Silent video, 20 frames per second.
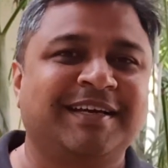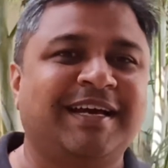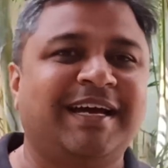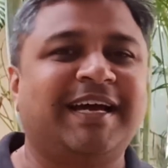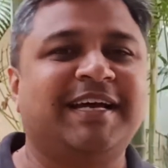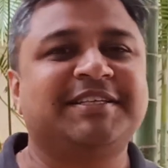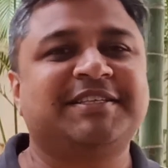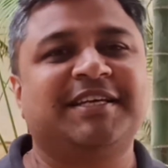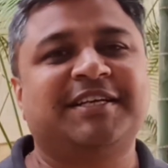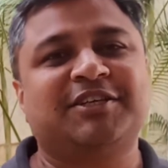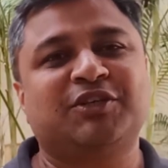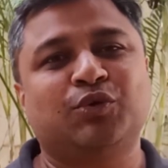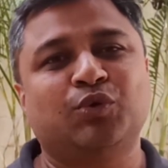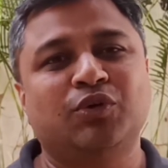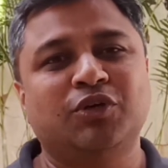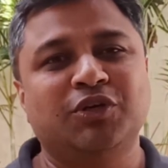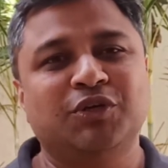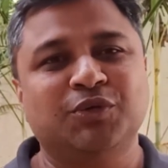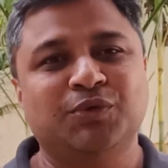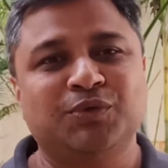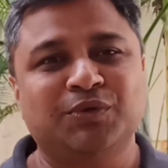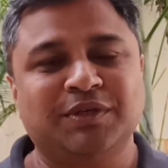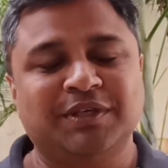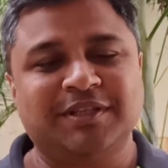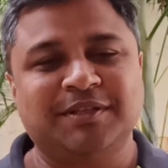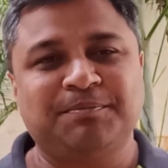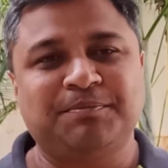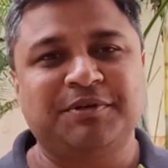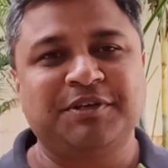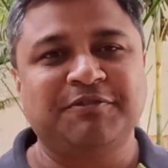As I told you in
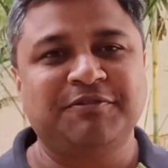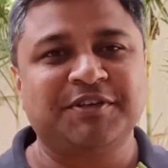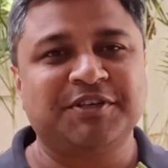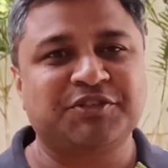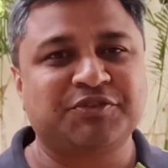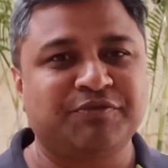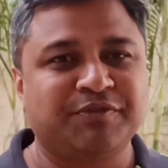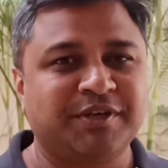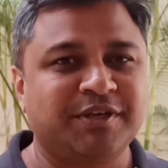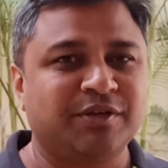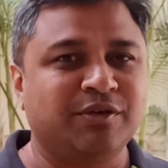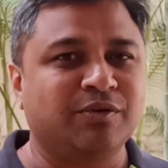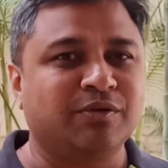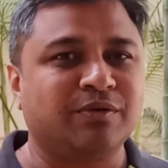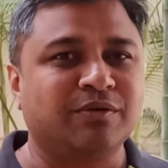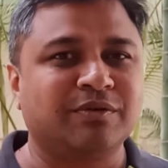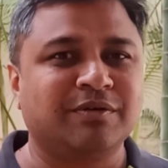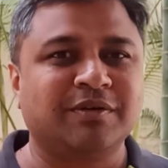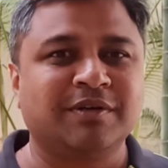the previous video,